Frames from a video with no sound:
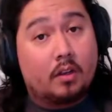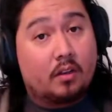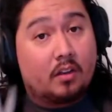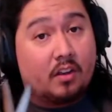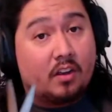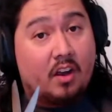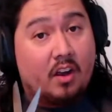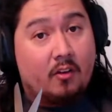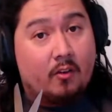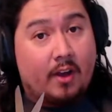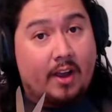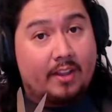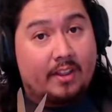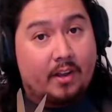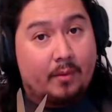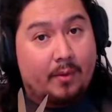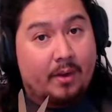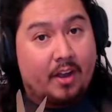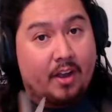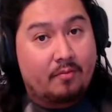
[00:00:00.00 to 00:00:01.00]
All right, there
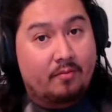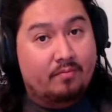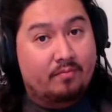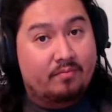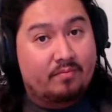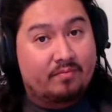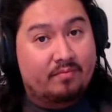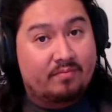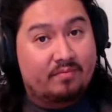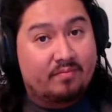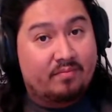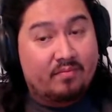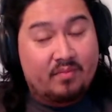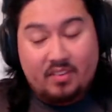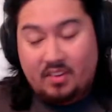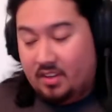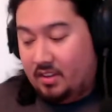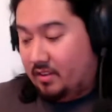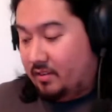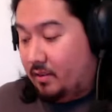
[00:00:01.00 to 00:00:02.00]
we go.
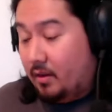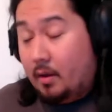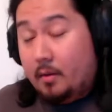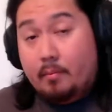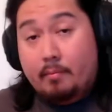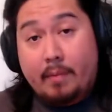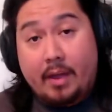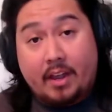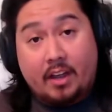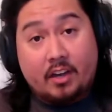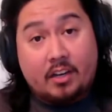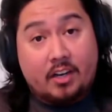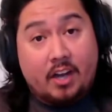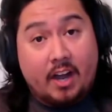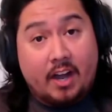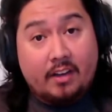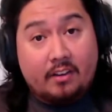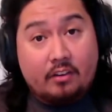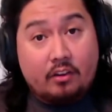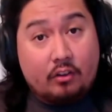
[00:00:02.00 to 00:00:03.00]
Make a
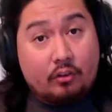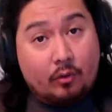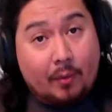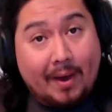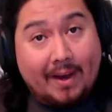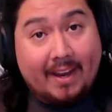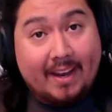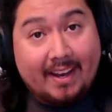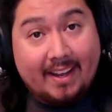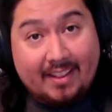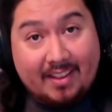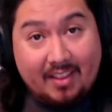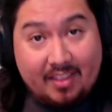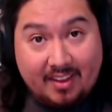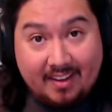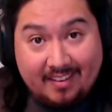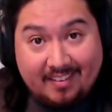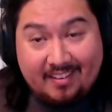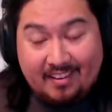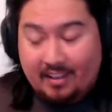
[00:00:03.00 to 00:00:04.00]
cut so I can get the
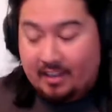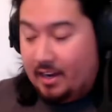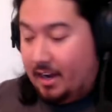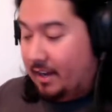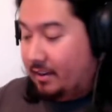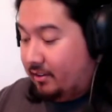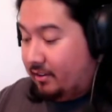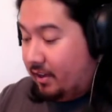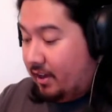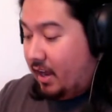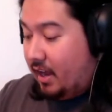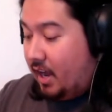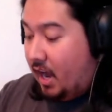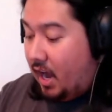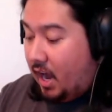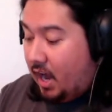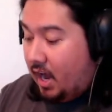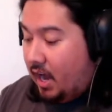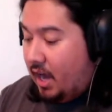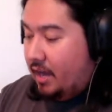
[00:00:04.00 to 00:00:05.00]
things to cut.
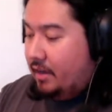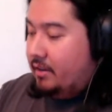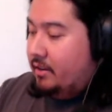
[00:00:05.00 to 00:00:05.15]
Haha.